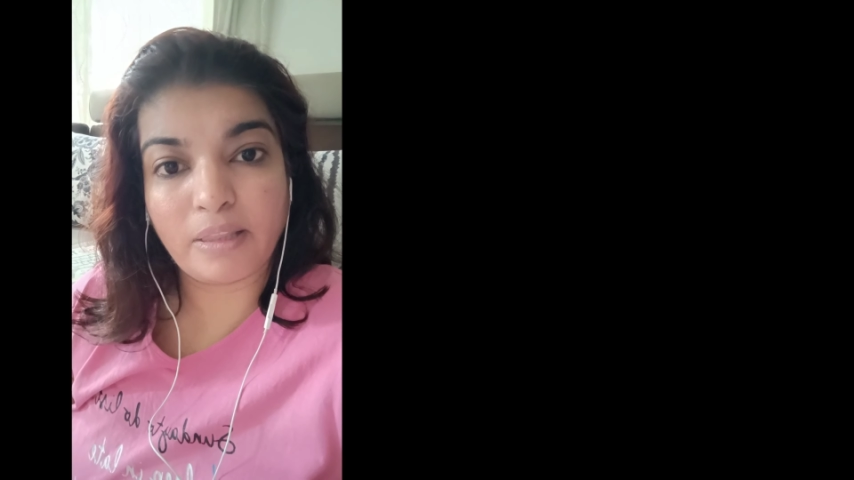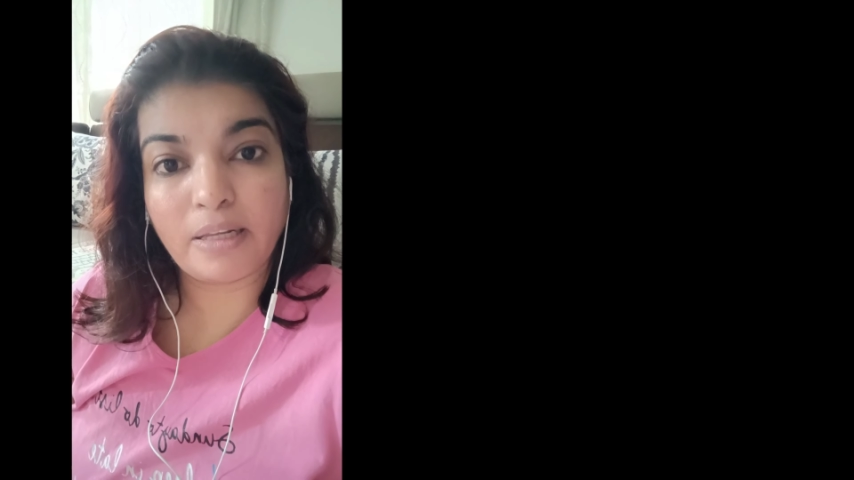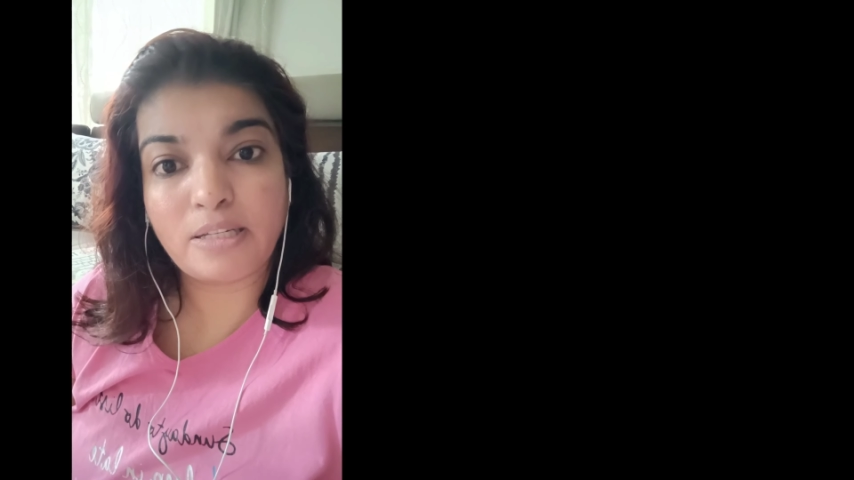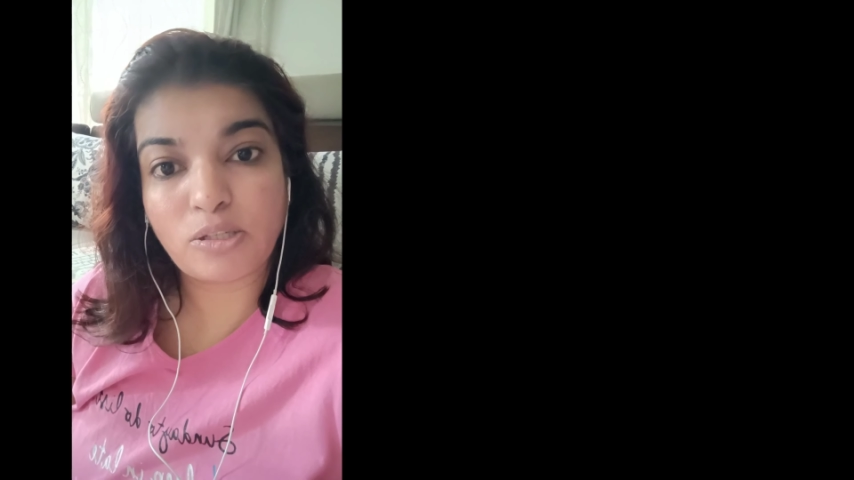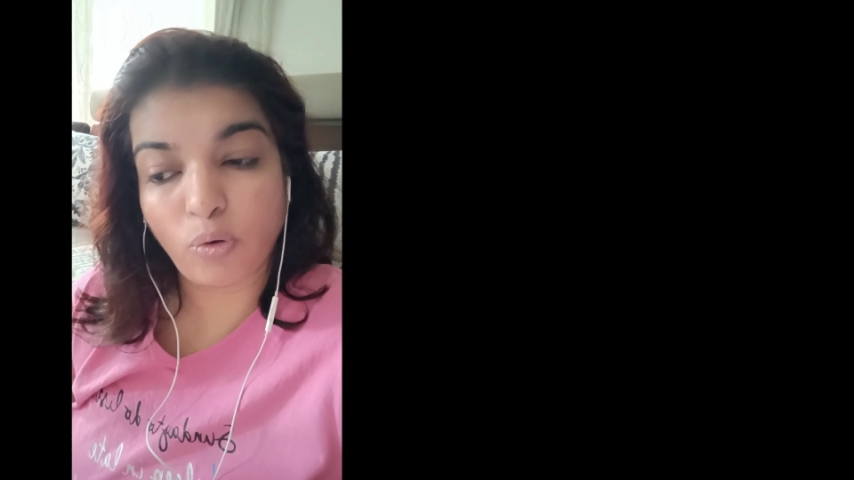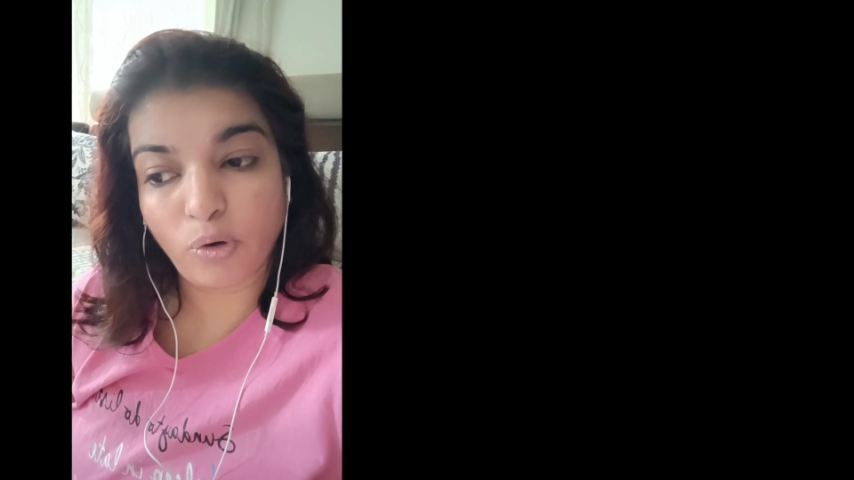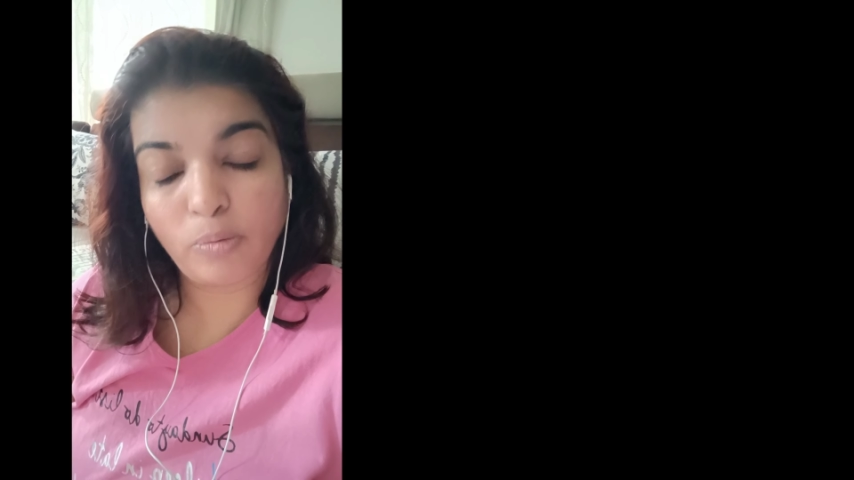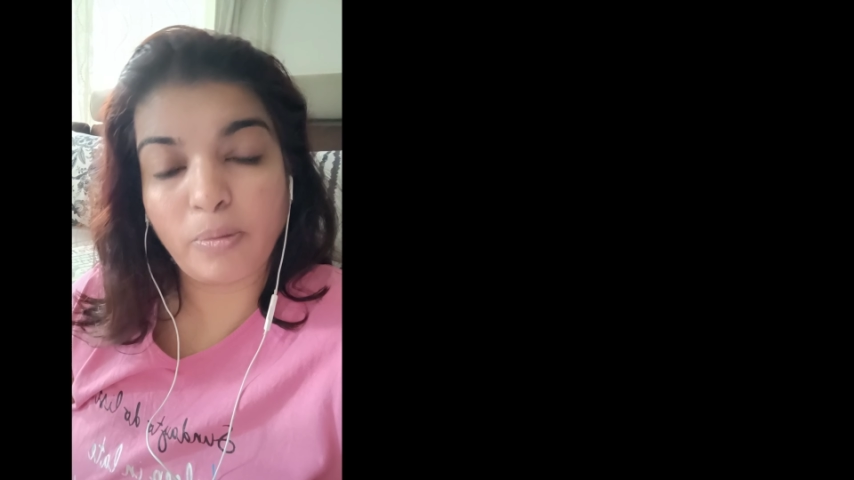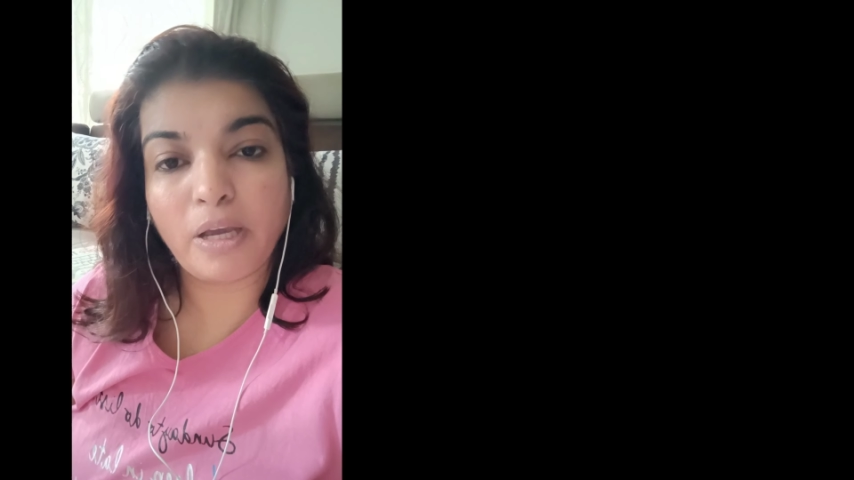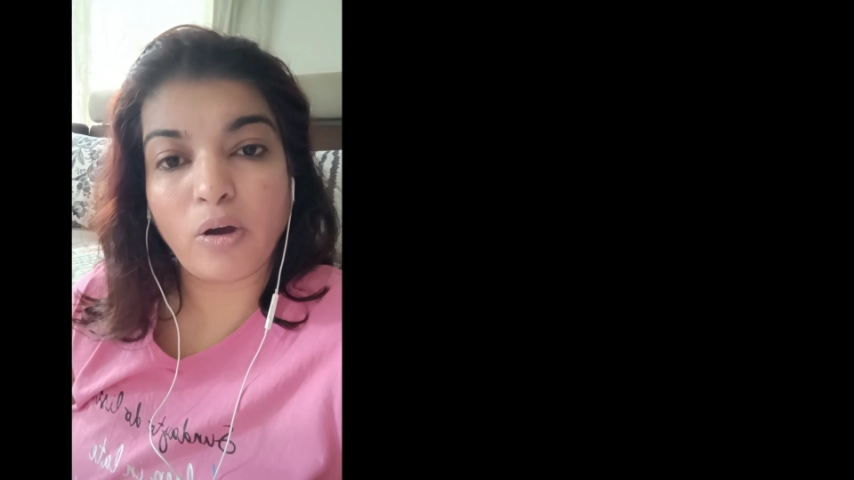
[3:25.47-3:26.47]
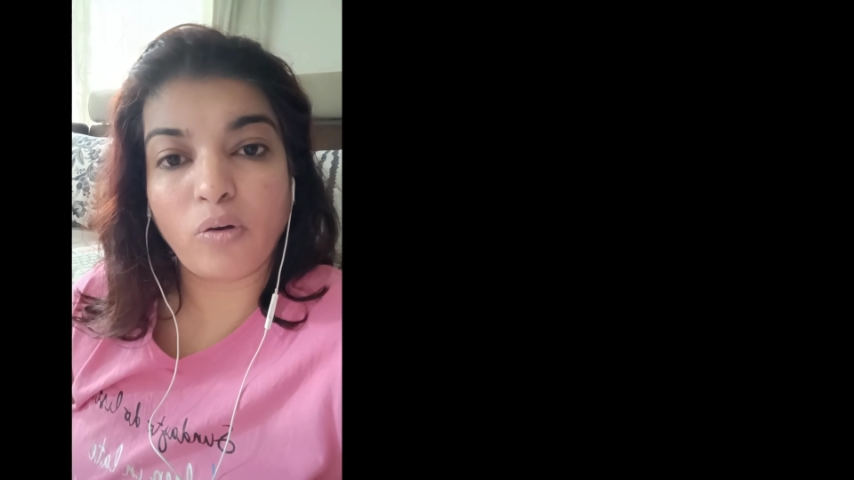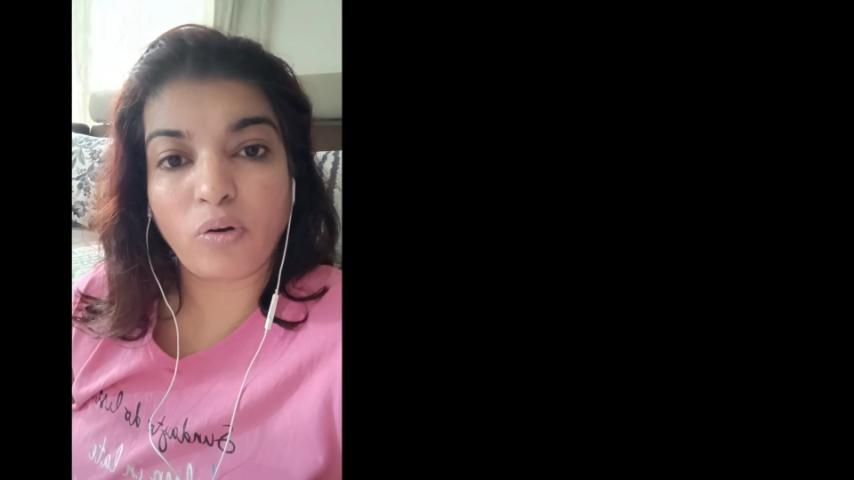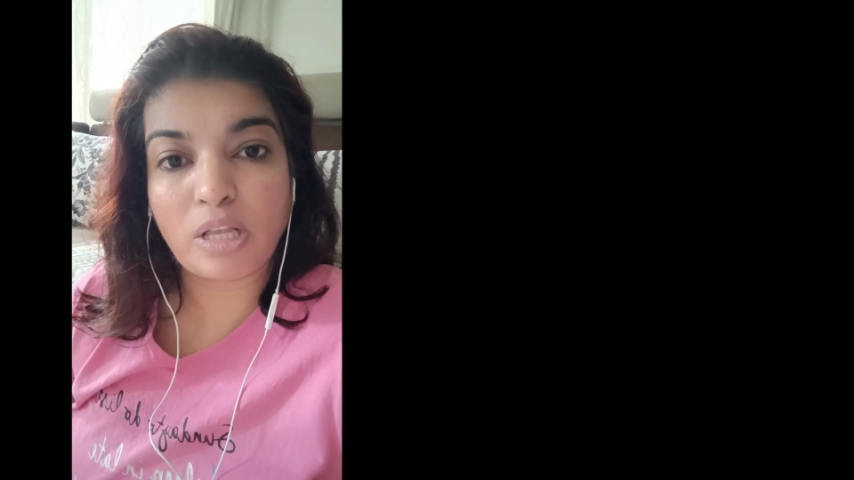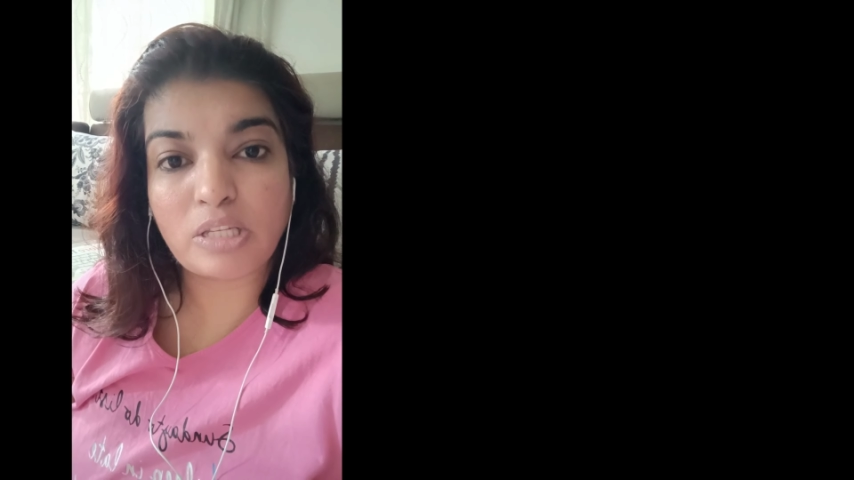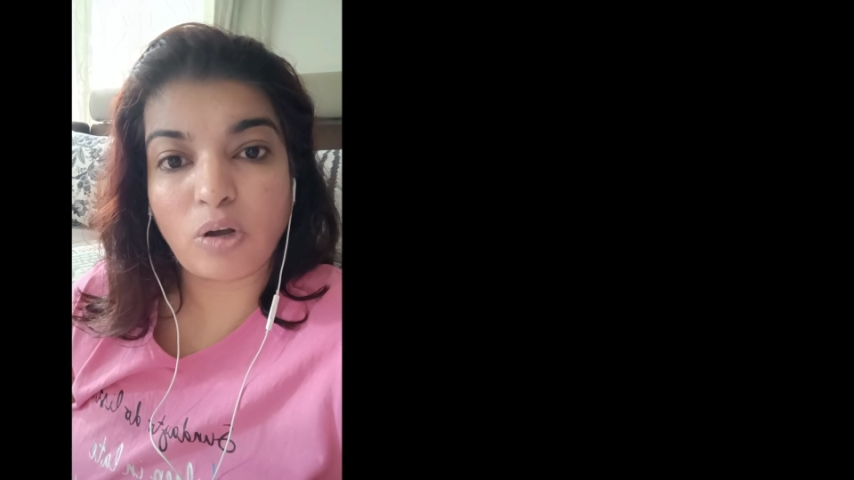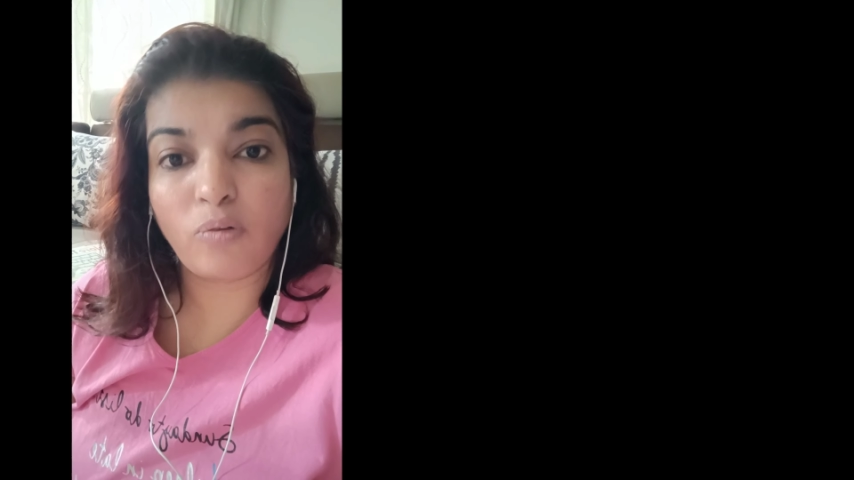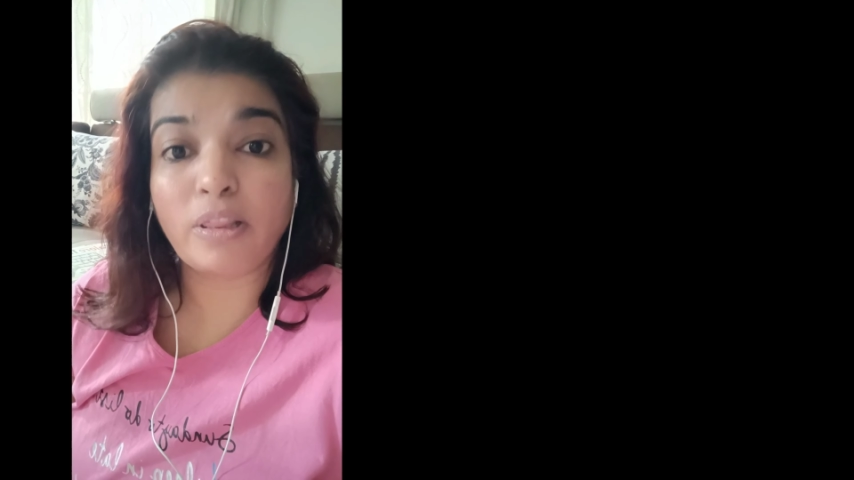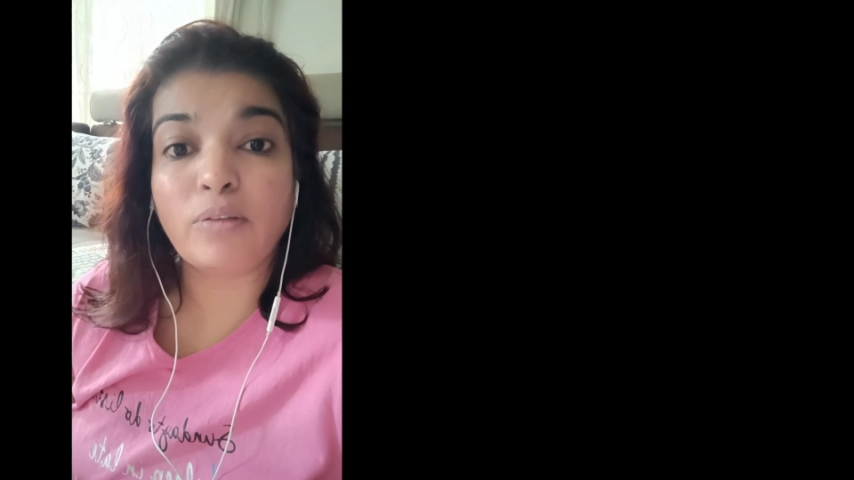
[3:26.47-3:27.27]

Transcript: whether it's going to be on Raja Kaluve.